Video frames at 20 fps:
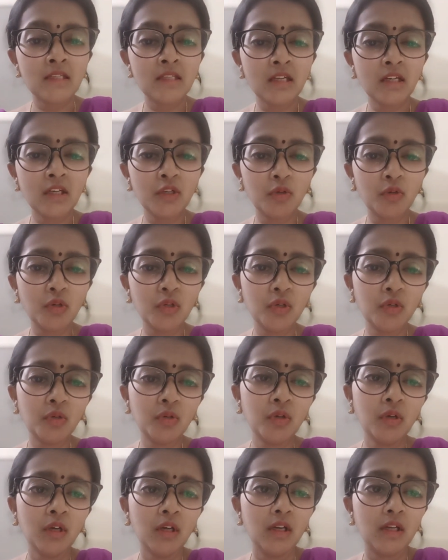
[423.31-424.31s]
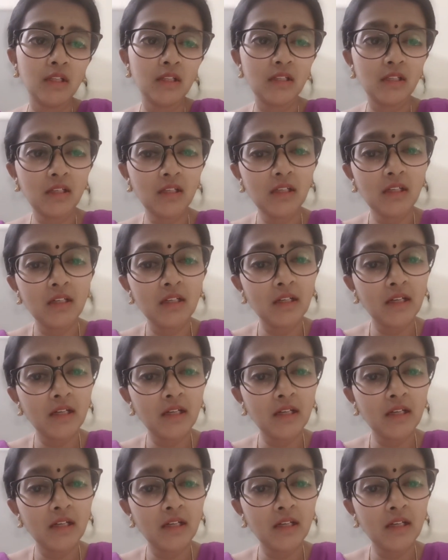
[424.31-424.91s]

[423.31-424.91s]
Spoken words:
I told you, the